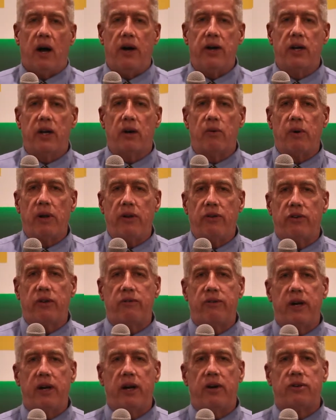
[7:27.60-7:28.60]
Are you going to release
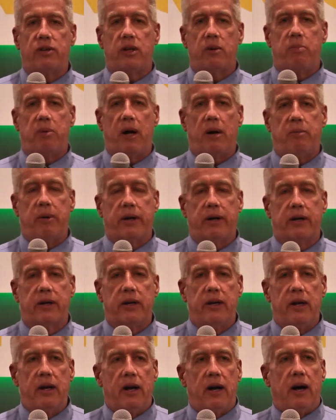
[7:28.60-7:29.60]
the video to the
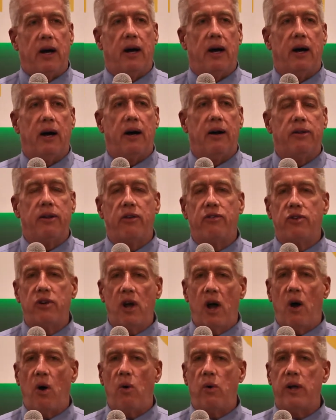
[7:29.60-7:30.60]
public? There's
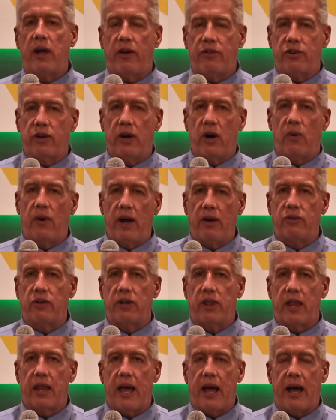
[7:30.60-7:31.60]
no yes or no
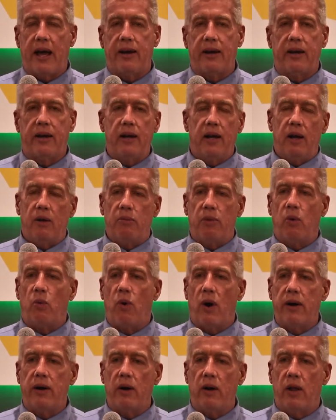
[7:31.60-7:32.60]
answer to that. The
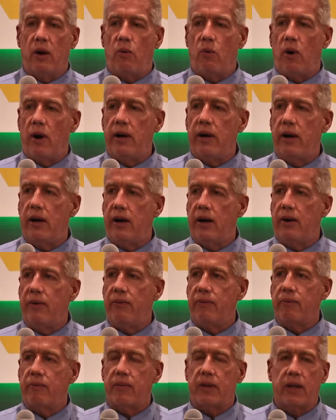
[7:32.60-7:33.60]

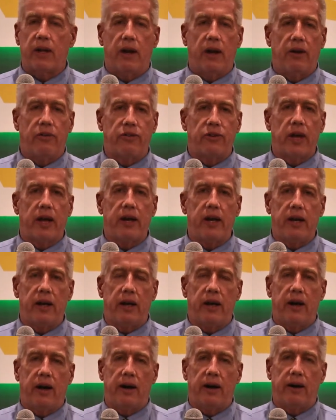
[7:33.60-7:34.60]
one steady
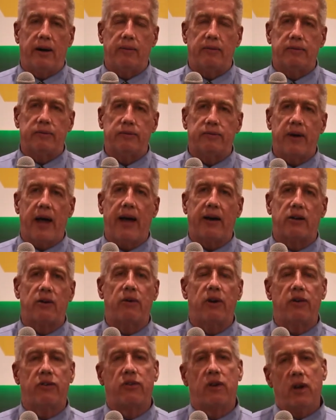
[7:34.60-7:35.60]

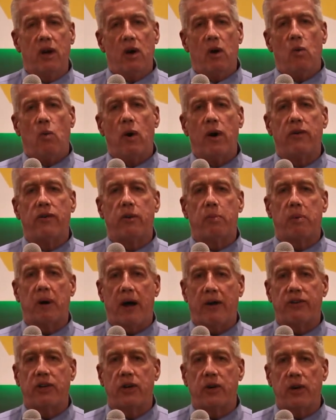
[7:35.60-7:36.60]
factor is, what does the
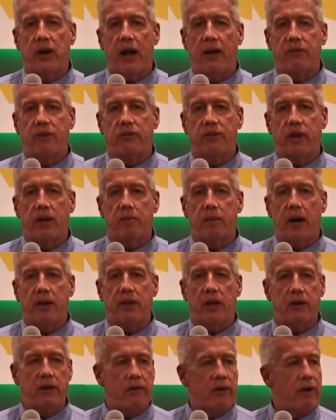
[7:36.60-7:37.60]
prosecutor have to say about
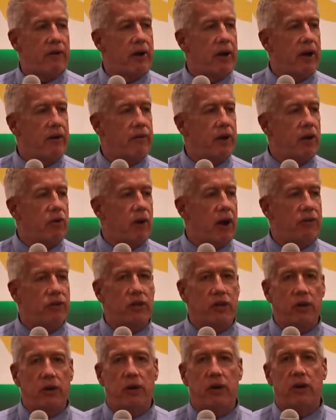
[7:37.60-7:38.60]
it? You have a
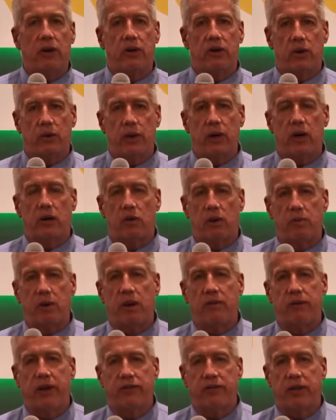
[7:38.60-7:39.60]
prosecutor doing a
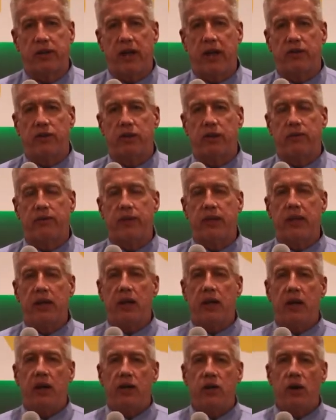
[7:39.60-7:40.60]
criminal investigation,
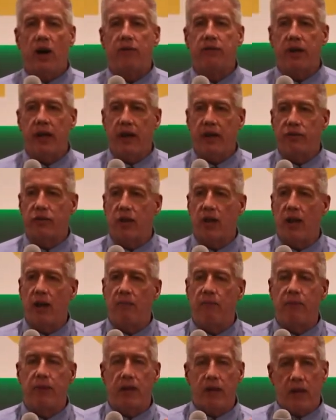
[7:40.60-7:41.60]
you have to ask him,